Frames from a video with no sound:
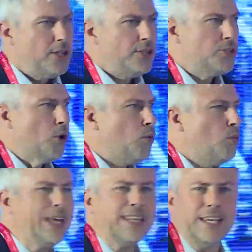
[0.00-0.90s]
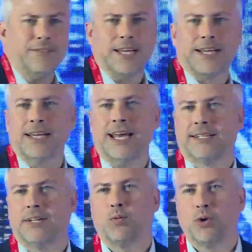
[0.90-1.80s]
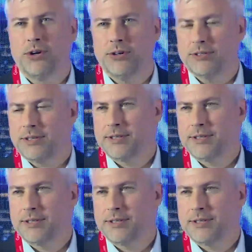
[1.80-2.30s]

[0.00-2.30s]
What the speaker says: So we live in a connected world.